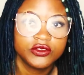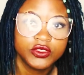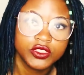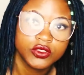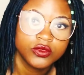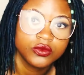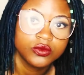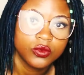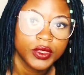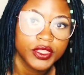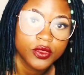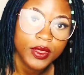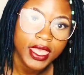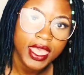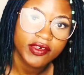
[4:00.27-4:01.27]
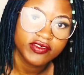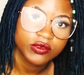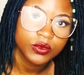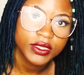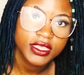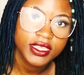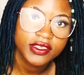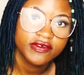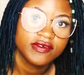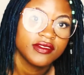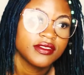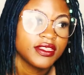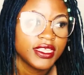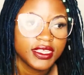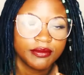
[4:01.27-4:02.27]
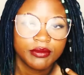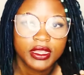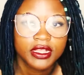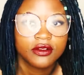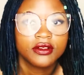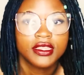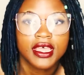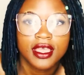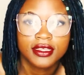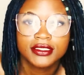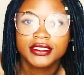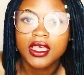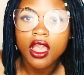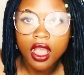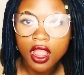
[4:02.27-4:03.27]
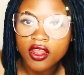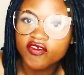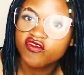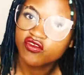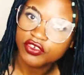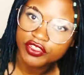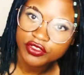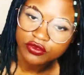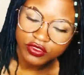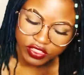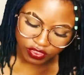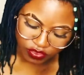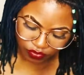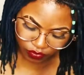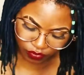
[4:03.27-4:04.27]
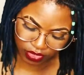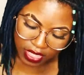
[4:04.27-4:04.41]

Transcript: you do when you have a weave then microlocs are for you too